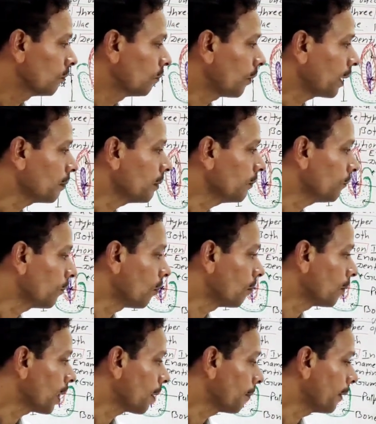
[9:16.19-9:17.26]

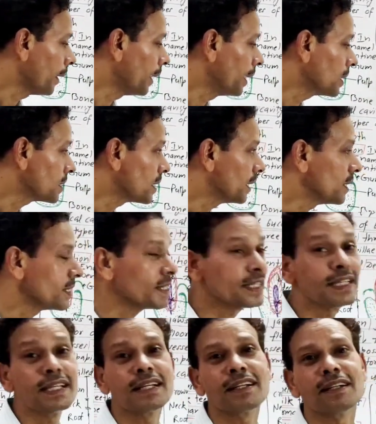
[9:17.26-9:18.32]
vermiform appendix and
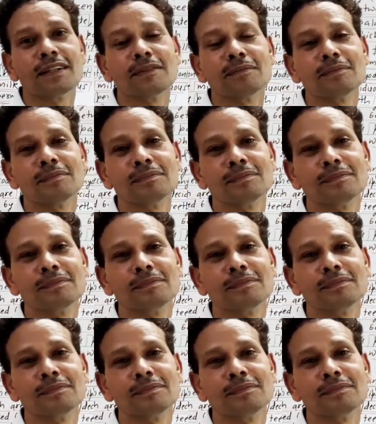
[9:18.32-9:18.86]
cecum.